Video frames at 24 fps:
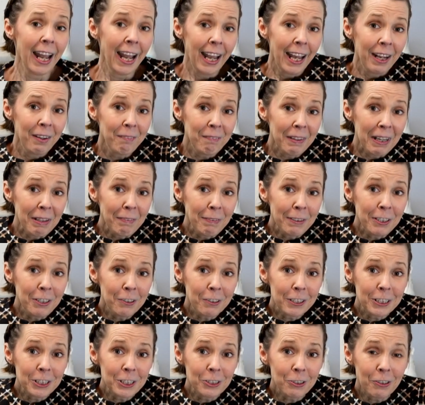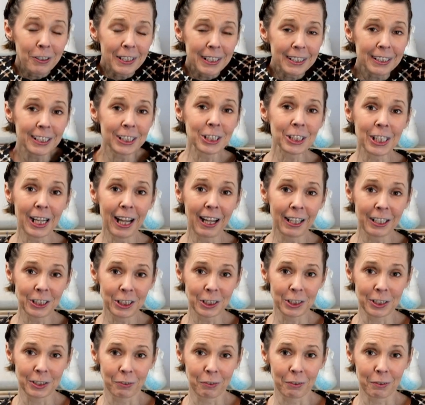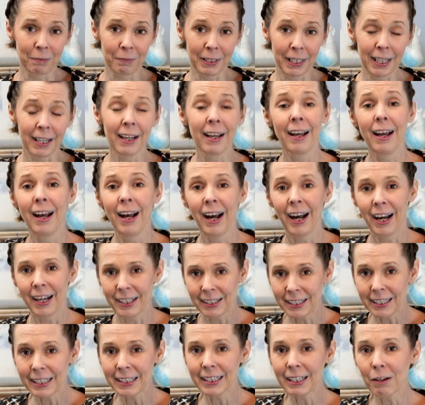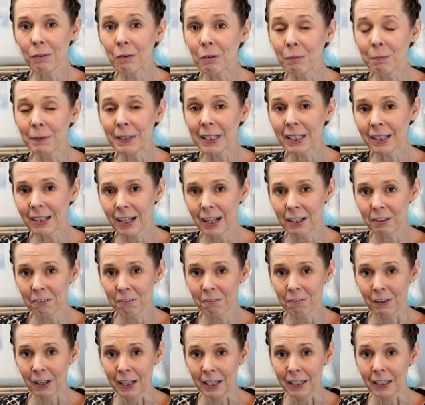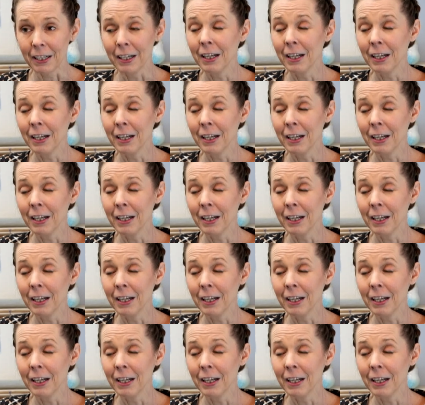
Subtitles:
And maybe you could join in the challenges with me. I think that would be a lot of fun.